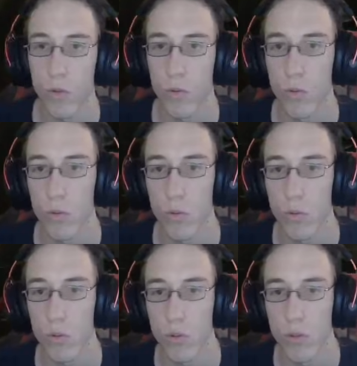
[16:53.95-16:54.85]

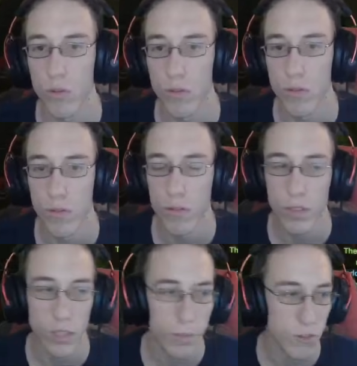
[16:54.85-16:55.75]
Ooh.
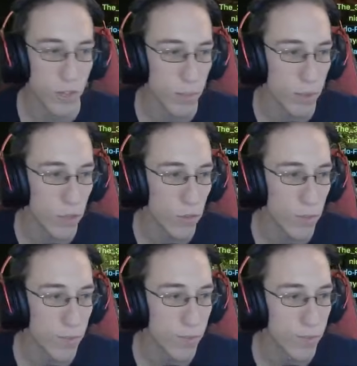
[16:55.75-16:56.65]
That almost knocked me
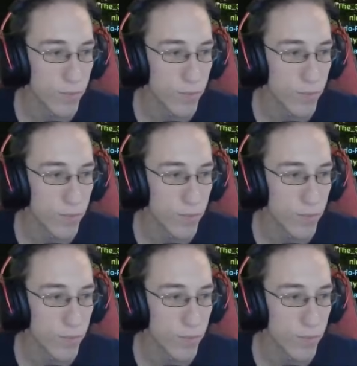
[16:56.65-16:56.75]
over.